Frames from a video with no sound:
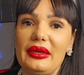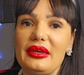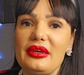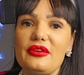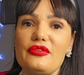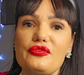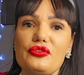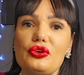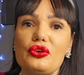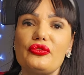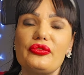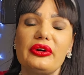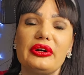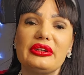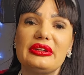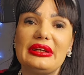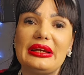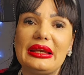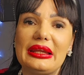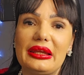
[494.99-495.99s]
If you were
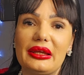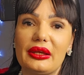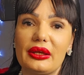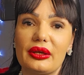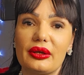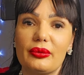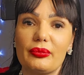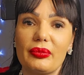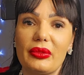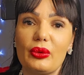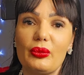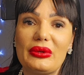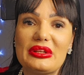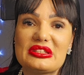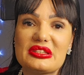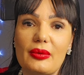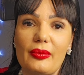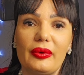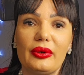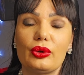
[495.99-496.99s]
dealing with
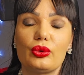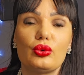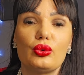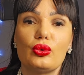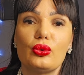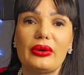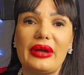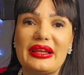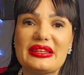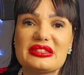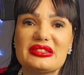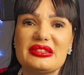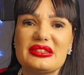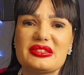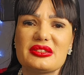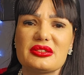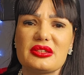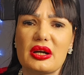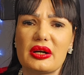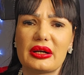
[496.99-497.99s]
someone who has this
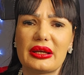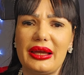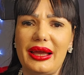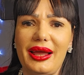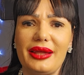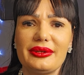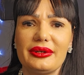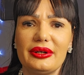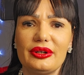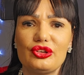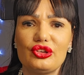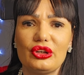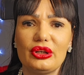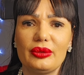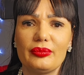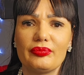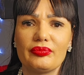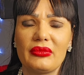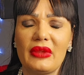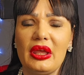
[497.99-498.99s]
dark energy,
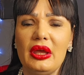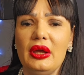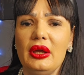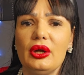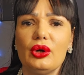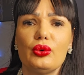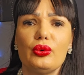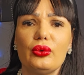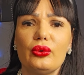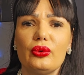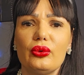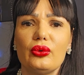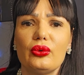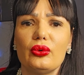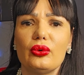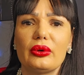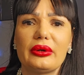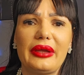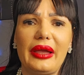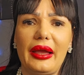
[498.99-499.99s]

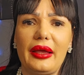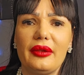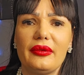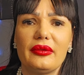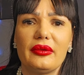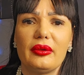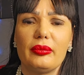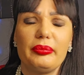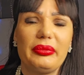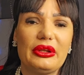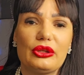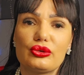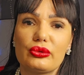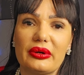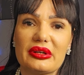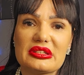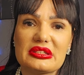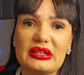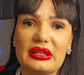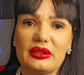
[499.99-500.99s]
who can be
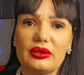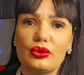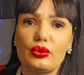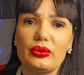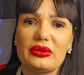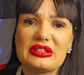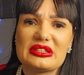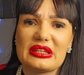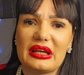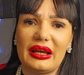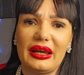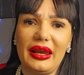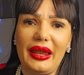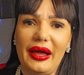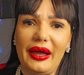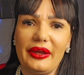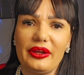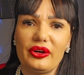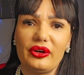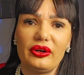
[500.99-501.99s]
trusted, who is a
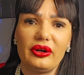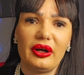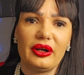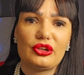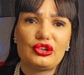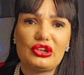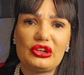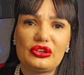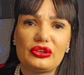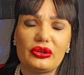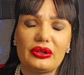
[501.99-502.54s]
liar, a cheater,